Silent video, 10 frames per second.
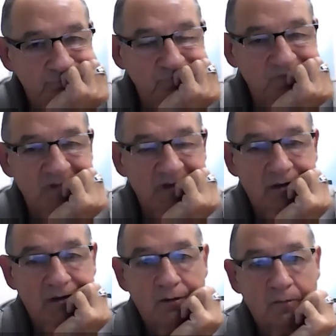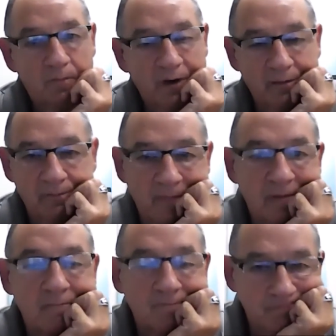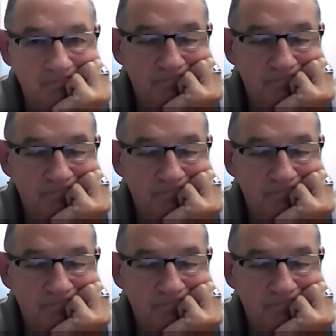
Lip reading: But what is happening is I'm changing my